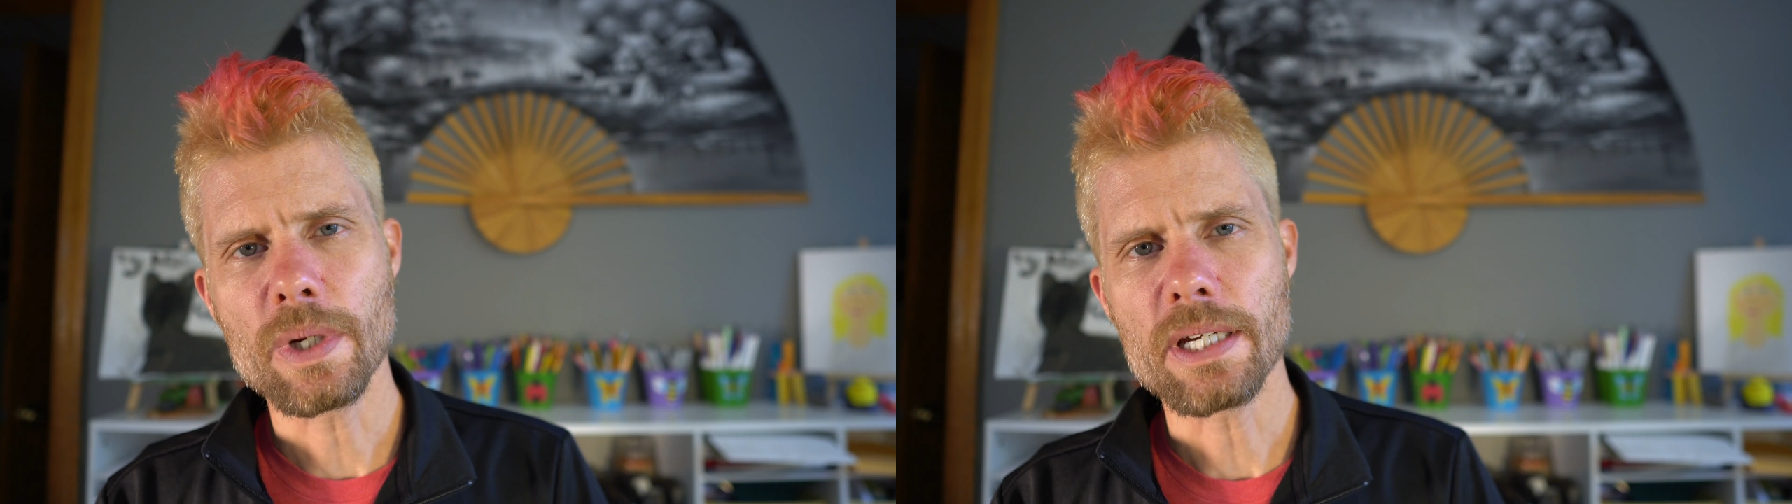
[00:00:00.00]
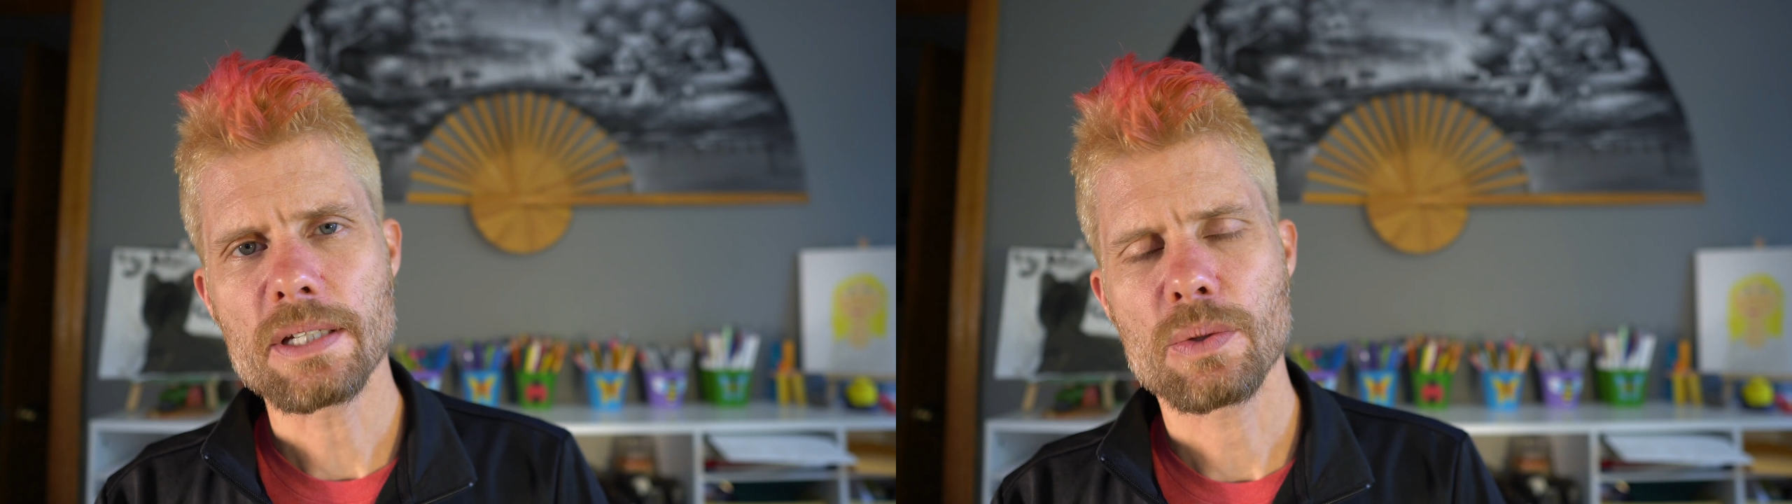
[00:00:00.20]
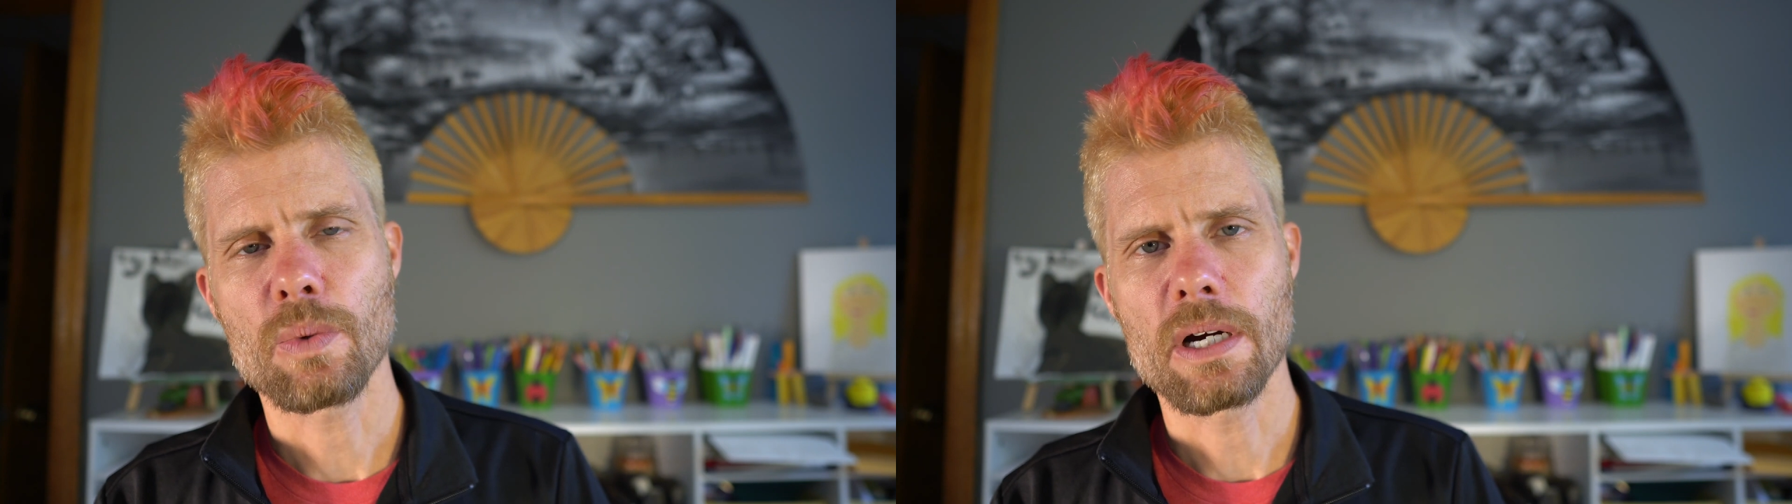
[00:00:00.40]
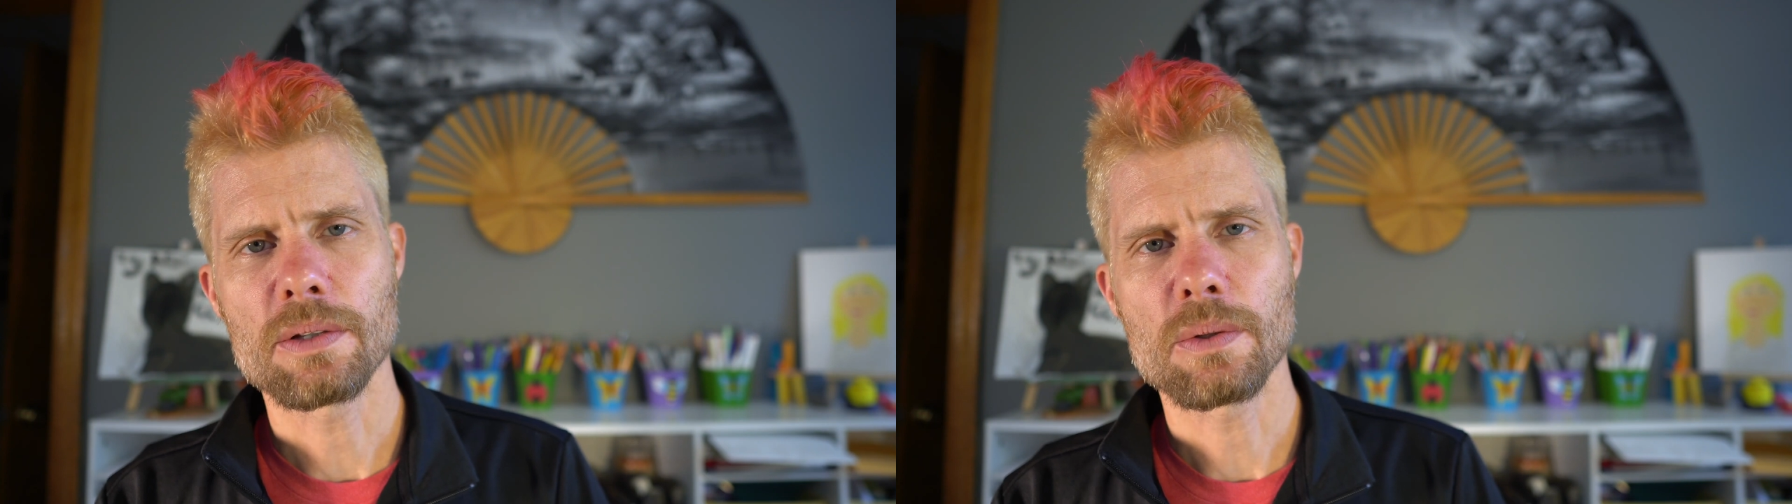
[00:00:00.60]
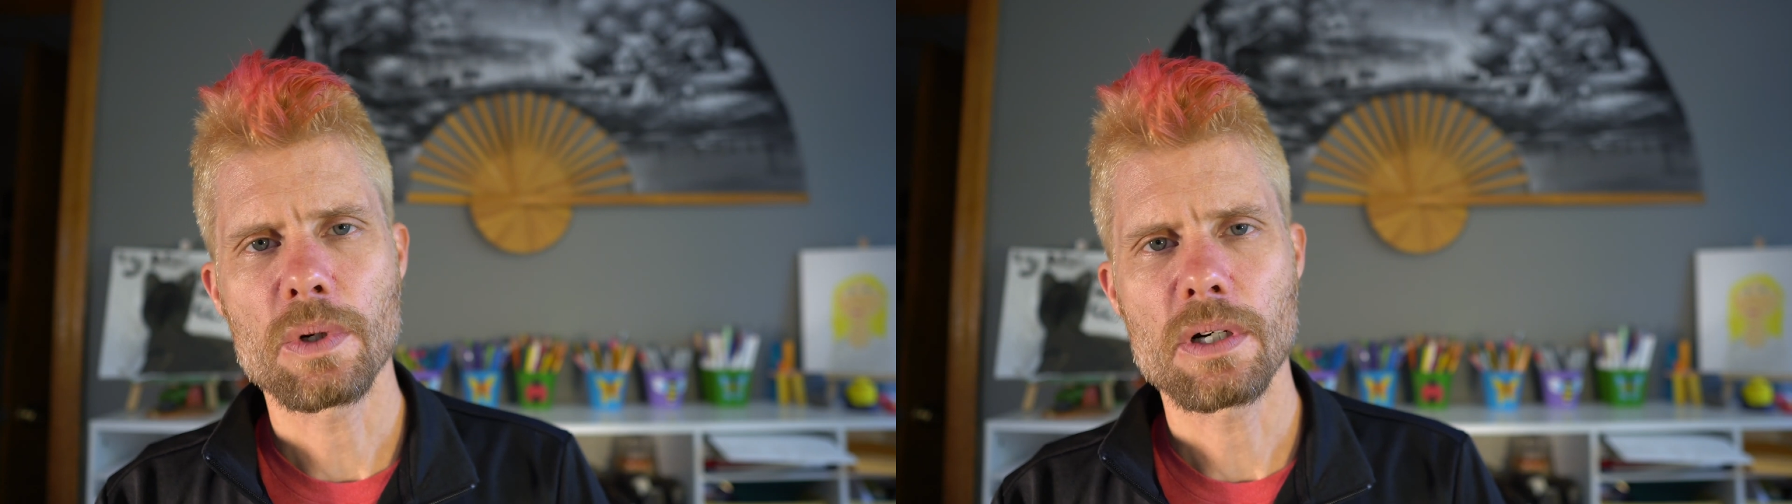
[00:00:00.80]
week's Where
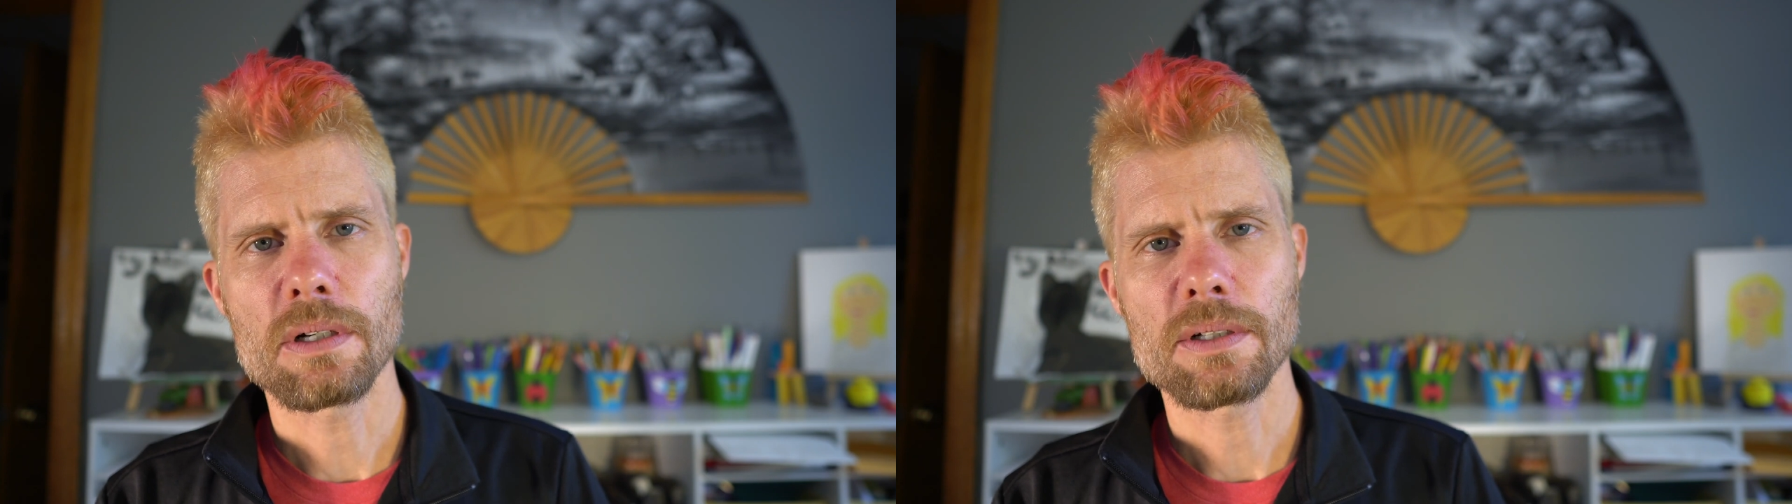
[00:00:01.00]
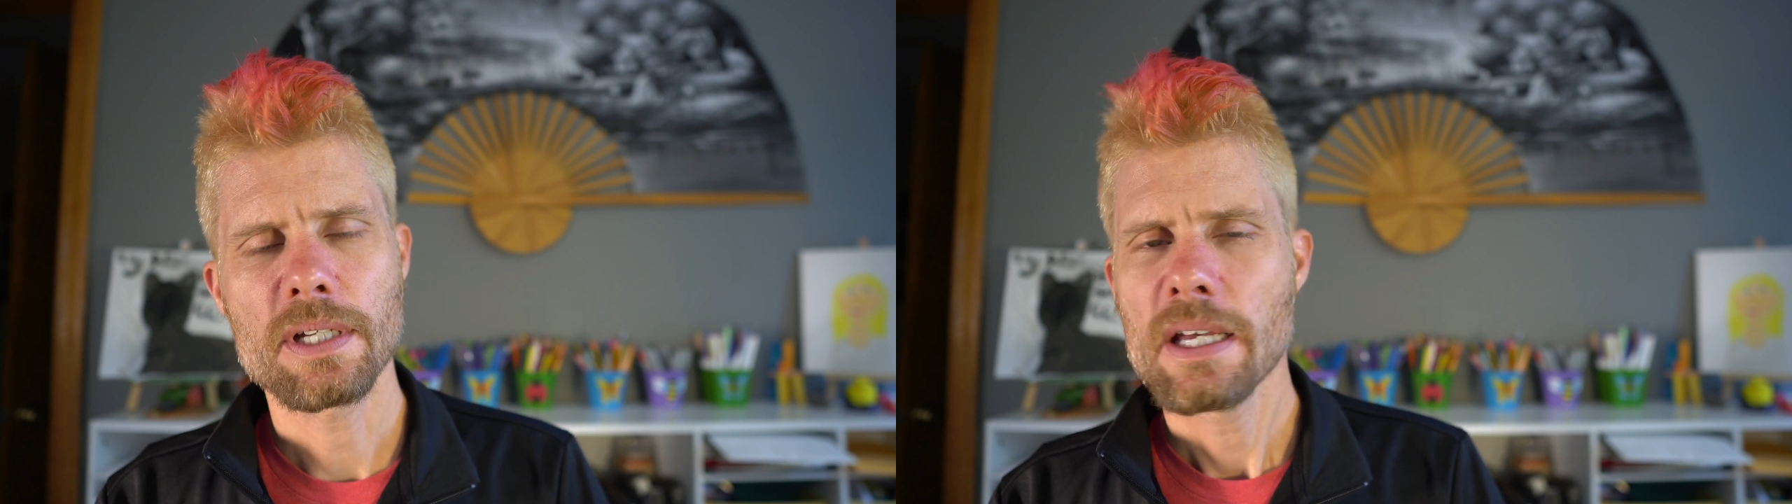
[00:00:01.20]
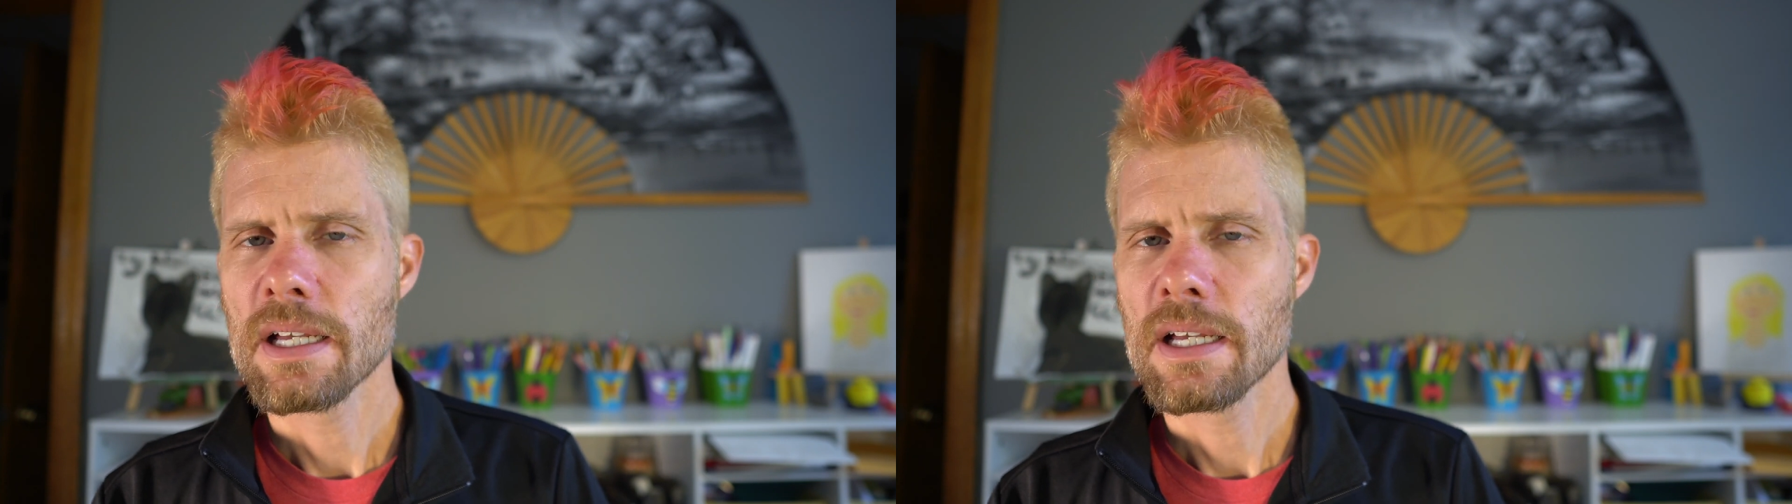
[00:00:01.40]
in the World.